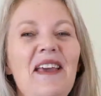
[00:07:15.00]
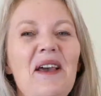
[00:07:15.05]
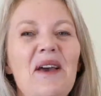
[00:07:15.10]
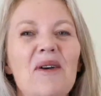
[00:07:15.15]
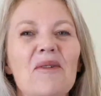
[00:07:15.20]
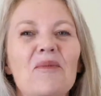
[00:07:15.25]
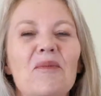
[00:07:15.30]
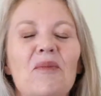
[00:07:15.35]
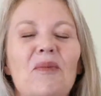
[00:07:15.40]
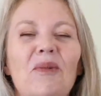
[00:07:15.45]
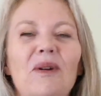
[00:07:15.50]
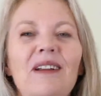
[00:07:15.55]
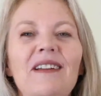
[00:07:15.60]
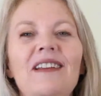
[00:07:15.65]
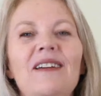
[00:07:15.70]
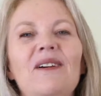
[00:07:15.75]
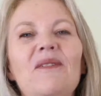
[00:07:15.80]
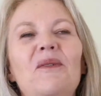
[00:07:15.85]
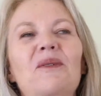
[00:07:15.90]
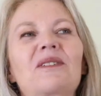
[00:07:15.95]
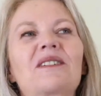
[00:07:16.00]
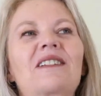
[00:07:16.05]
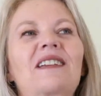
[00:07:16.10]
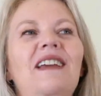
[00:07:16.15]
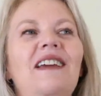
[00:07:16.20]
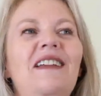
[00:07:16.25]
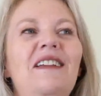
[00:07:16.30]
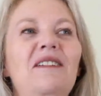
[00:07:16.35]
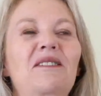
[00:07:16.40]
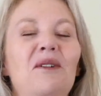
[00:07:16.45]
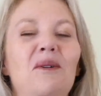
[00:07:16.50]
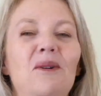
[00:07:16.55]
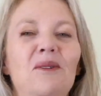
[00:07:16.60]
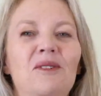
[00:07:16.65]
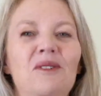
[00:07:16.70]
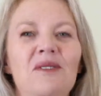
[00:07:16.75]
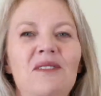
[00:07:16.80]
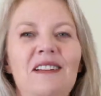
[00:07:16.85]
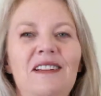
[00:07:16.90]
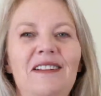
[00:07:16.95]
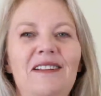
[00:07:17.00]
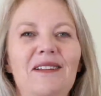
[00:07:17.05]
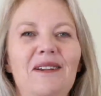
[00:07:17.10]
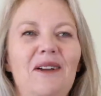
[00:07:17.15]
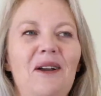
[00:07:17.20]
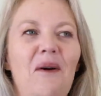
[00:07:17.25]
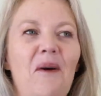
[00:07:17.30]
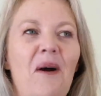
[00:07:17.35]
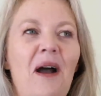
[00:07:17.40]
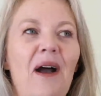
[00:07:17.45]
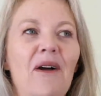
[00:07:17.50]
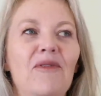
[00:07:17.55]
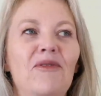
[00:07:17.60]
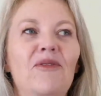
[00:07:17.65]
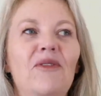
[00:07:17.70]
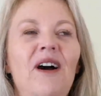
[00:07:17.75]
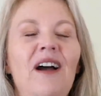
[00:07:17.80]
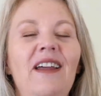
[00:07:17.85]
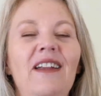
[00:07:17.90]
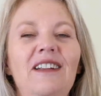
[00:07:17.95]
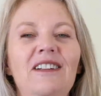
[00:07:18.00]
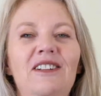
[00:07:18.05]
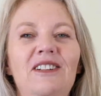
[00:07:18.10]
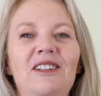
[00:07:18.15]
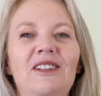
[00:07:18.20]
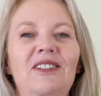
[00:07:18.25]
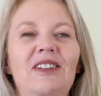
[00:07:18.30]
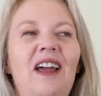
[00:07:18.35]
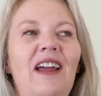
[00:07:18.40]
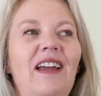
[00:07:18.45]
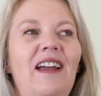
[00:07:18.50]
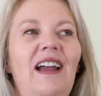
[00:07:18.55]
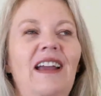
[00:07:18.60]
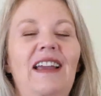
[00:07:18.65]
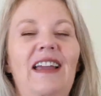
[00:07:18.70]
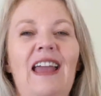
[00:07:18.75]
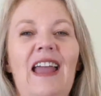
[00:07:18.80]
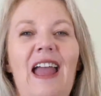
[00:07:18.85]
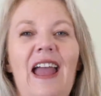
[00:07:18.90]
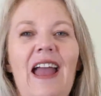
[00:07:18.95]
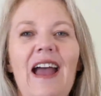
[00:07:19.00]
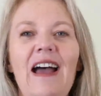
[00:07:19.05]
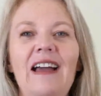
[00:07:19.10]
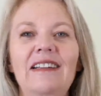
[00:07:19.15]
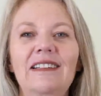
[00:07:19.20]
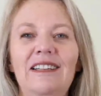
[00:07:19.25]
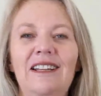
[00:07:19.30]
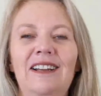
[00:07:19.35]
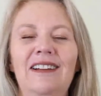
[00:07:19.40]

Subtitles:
Brenda was getting told, you need to go have fun, and she's like, I can't.